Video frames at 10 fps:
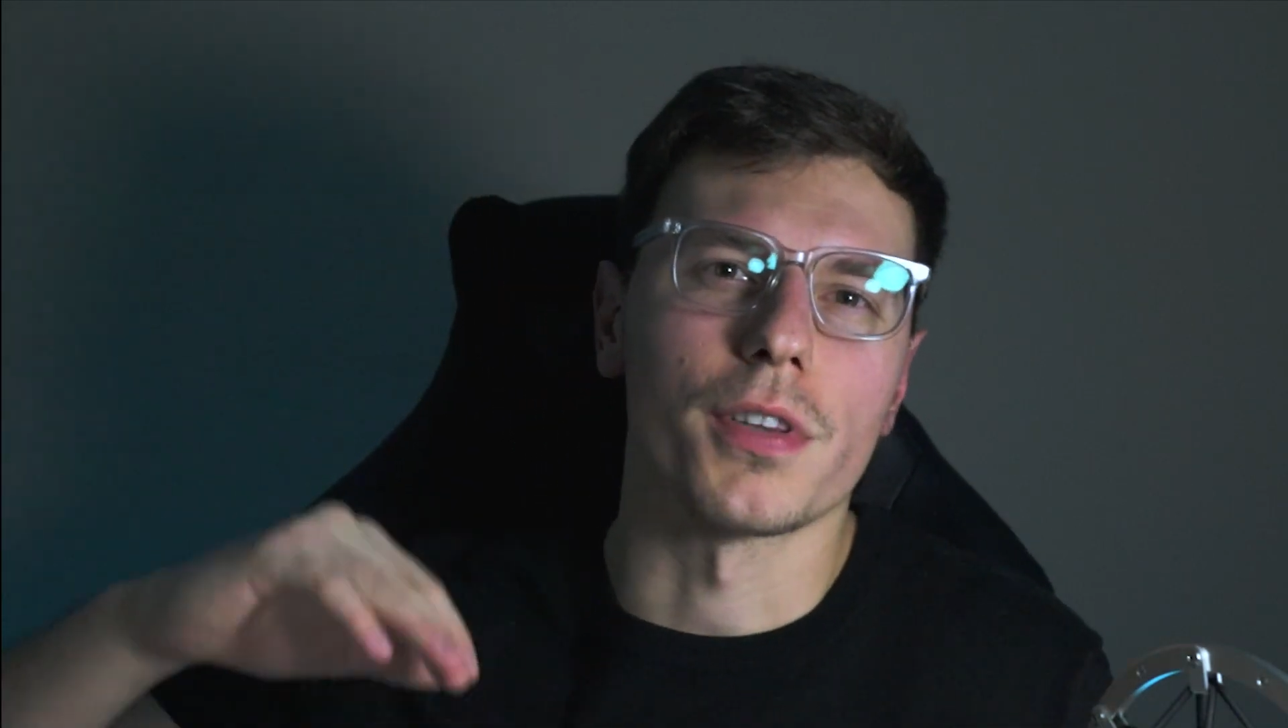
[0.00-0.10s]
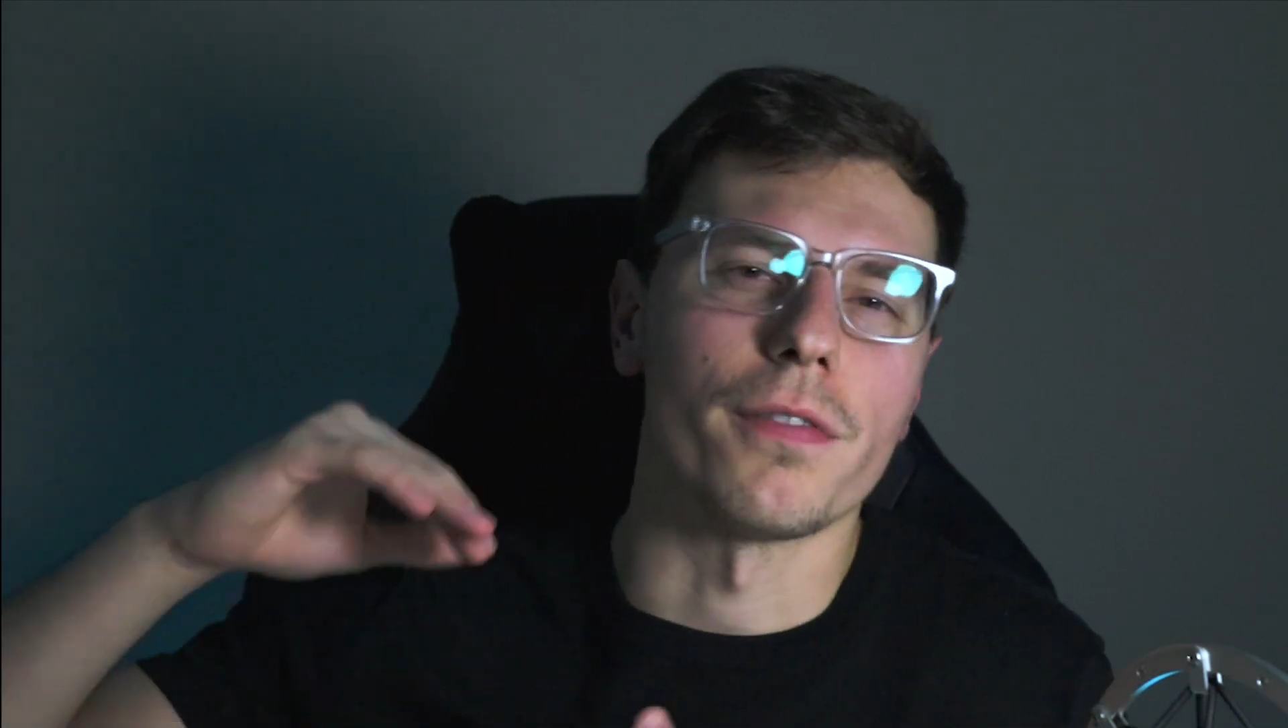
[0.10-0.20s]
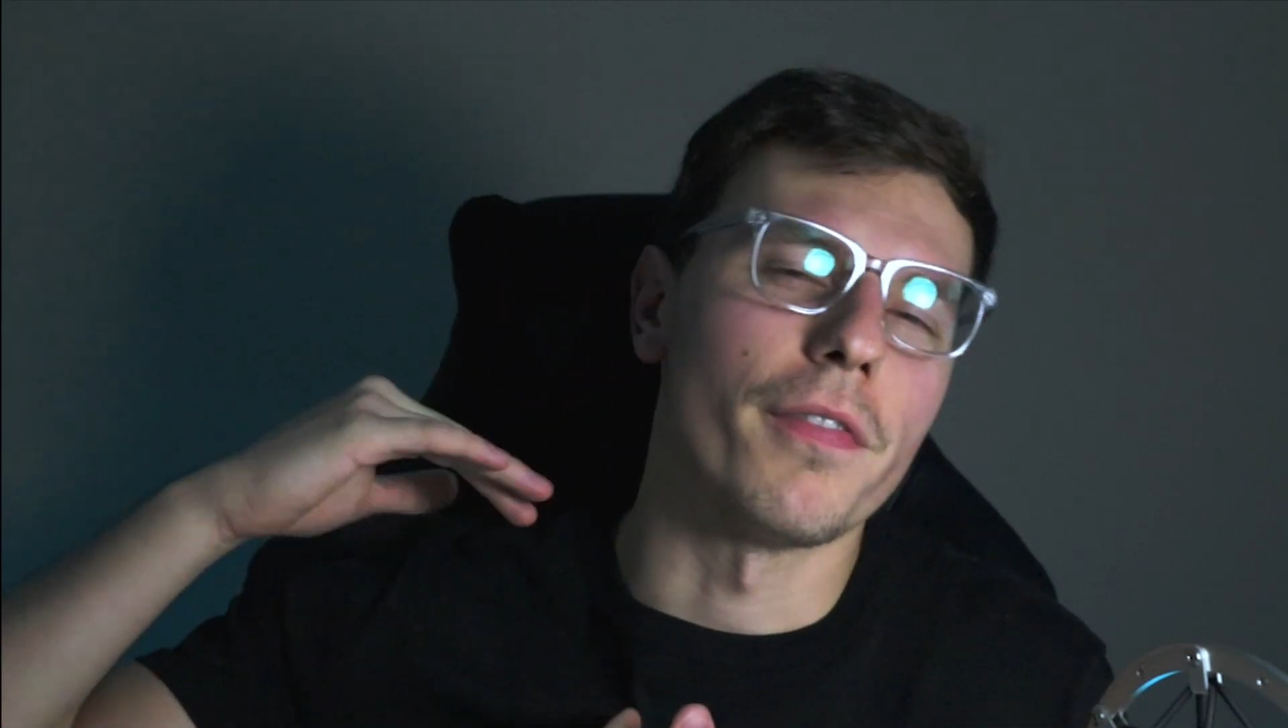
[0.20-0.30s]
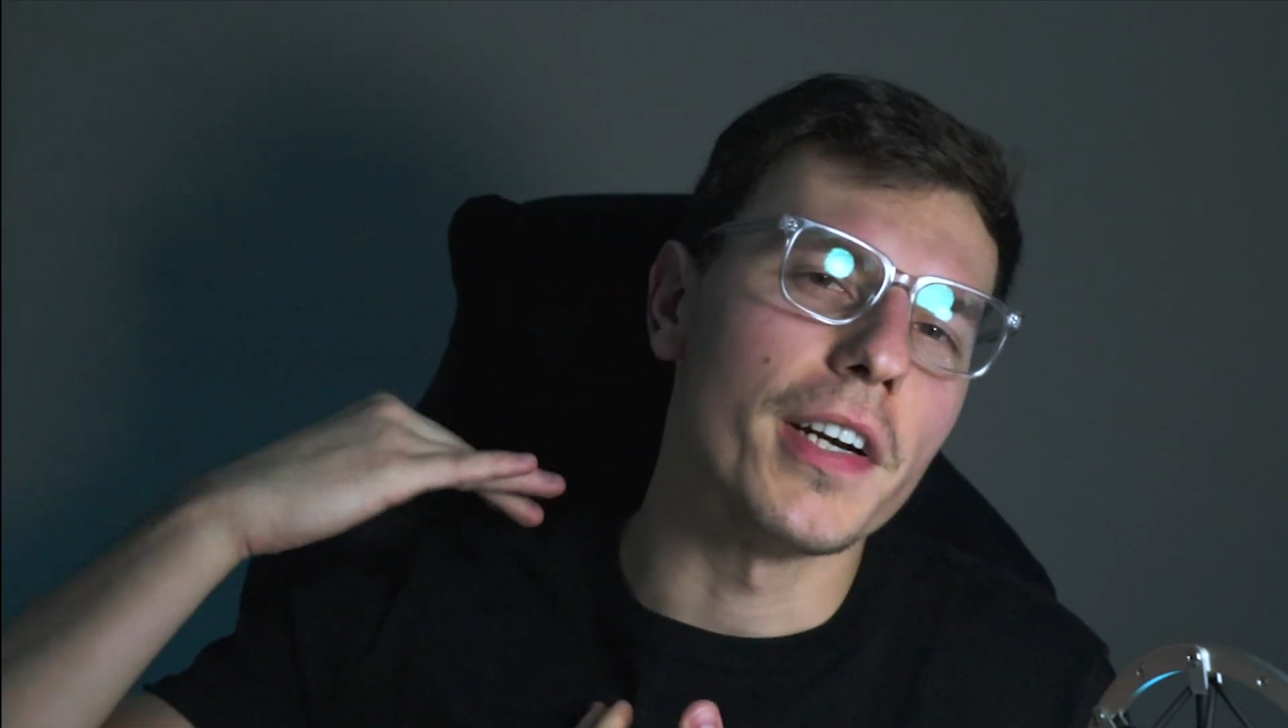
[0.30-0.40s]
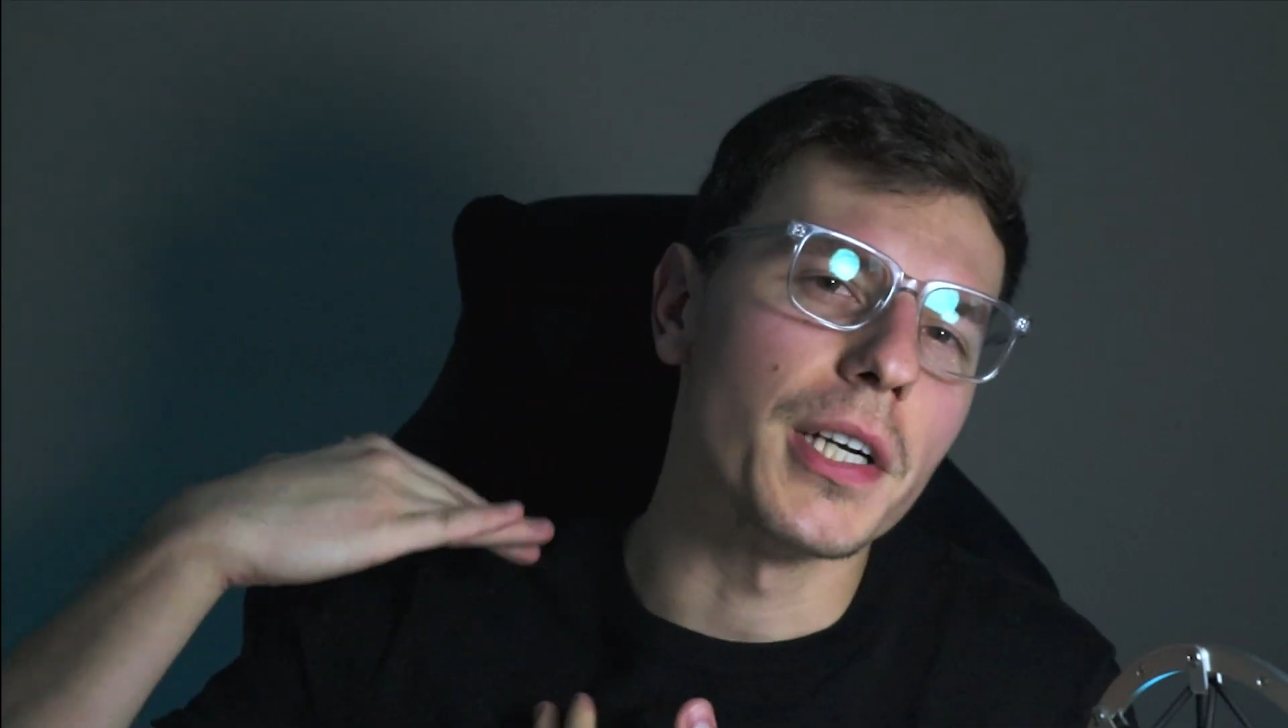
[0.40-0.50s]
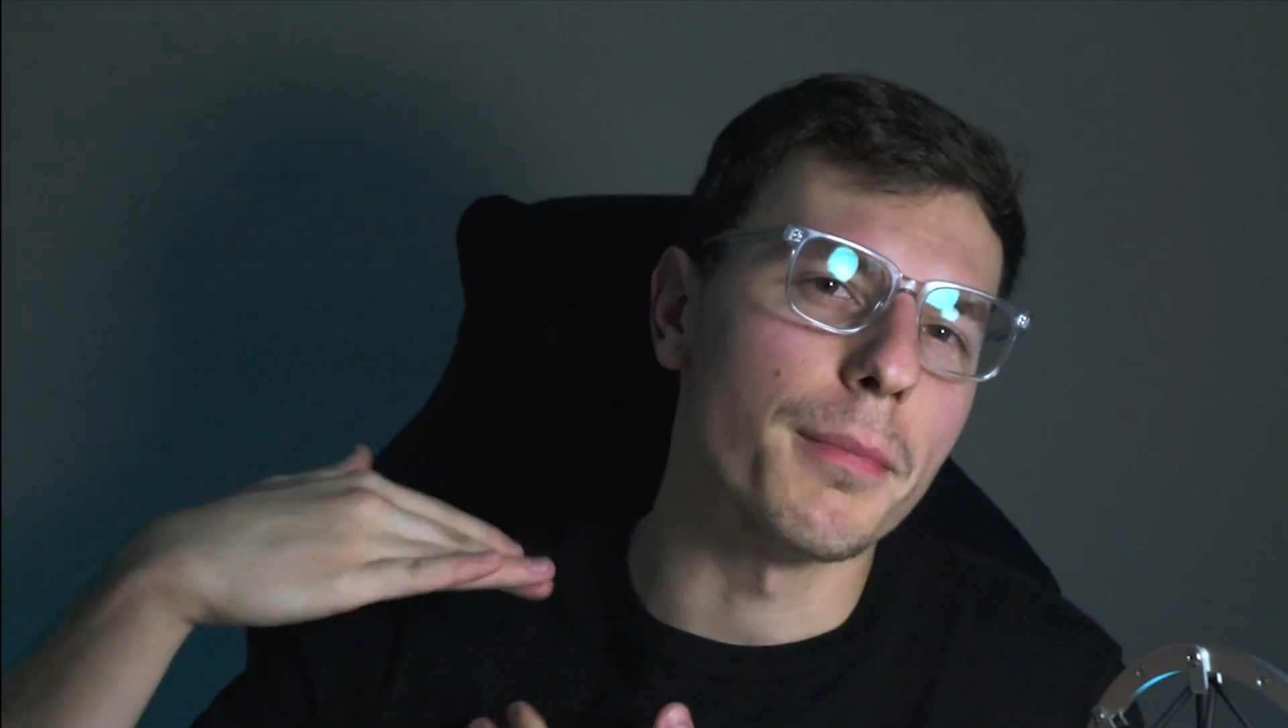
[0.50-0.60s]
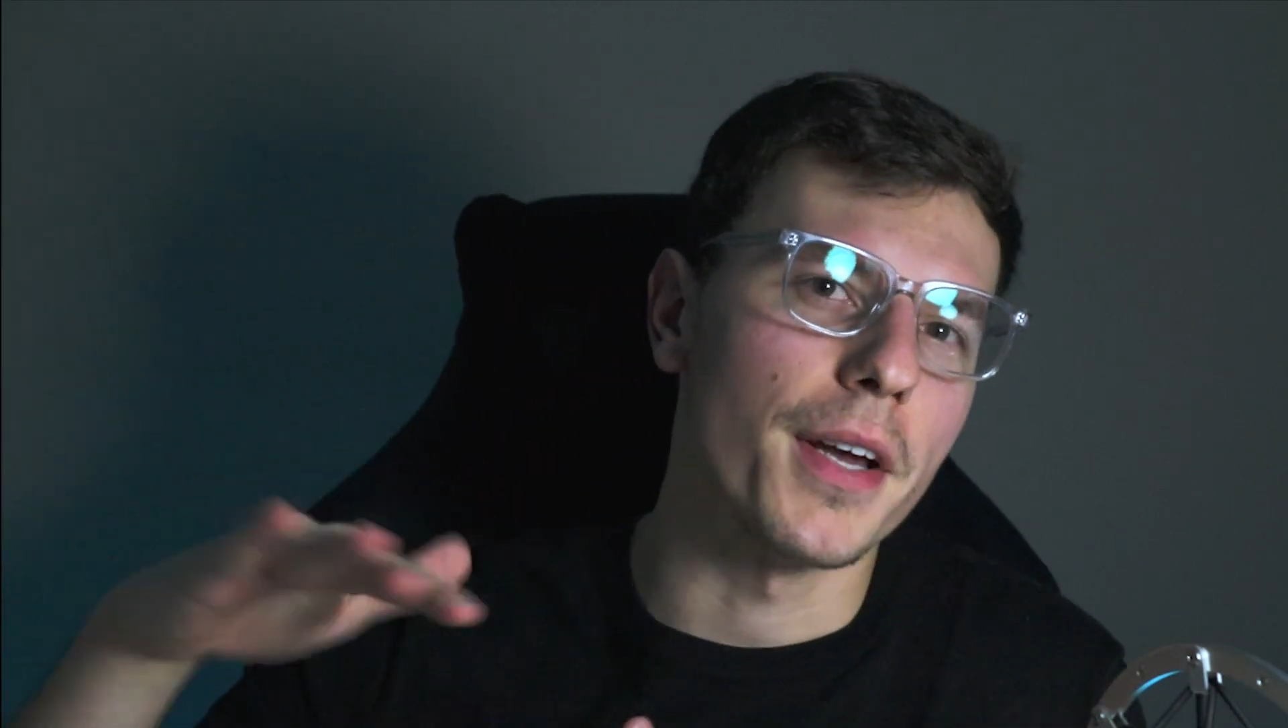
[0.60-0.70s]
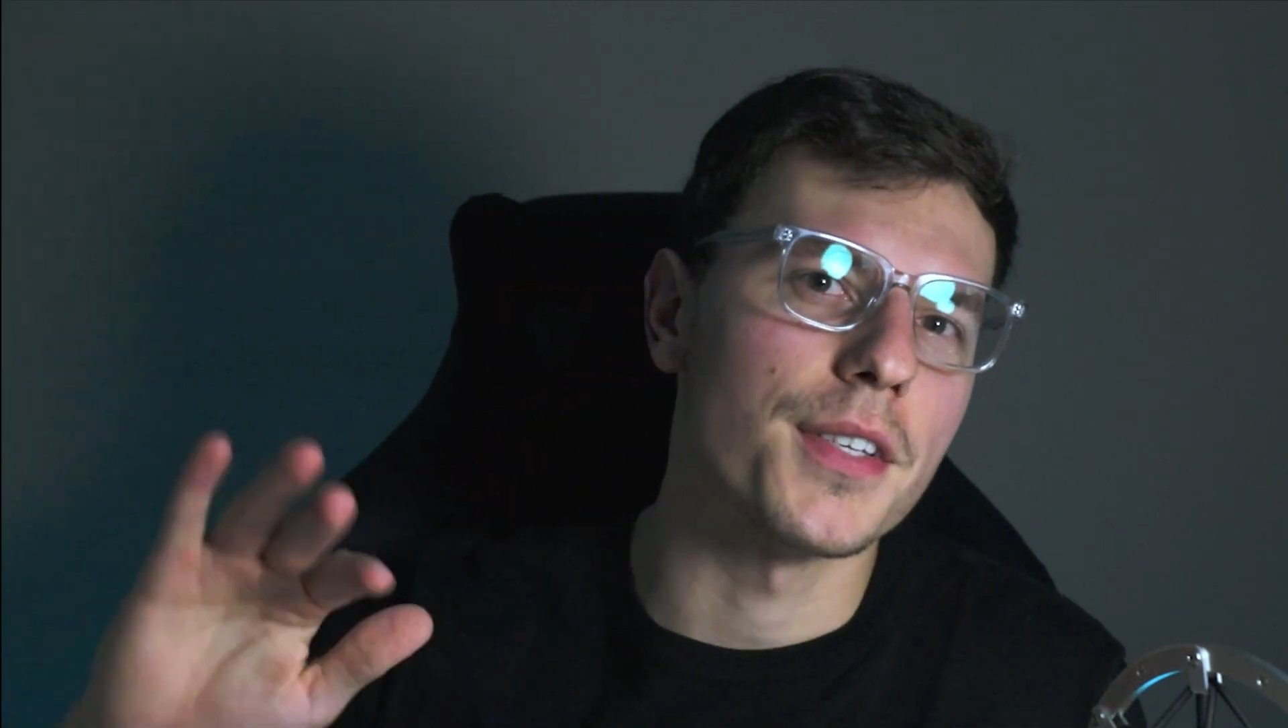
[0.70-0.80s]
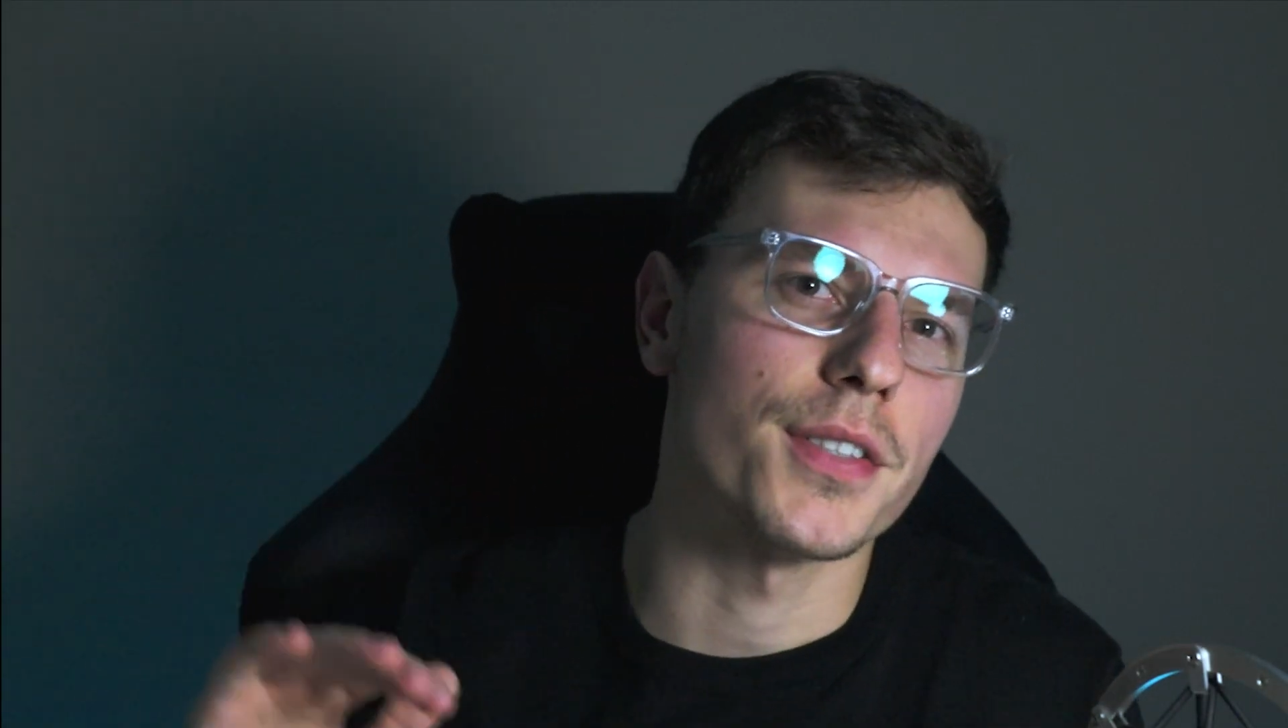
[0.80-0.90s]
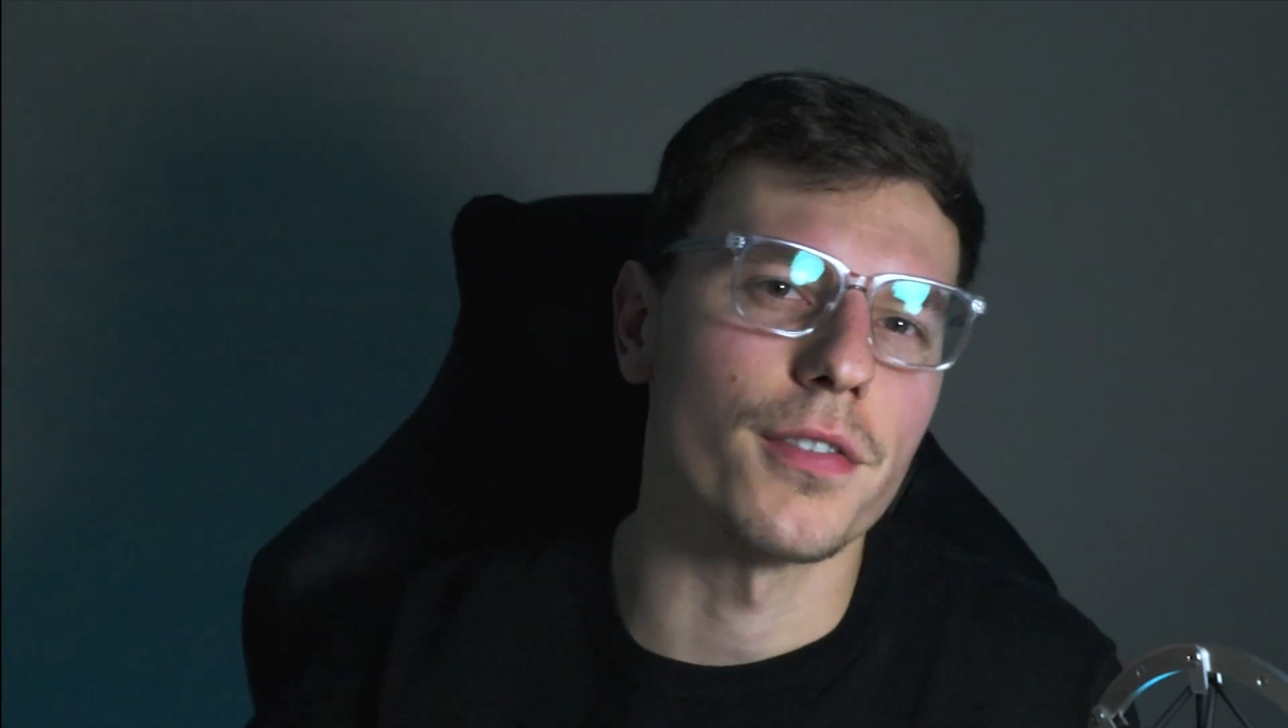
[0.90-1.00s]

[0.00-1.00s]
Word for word: the very basics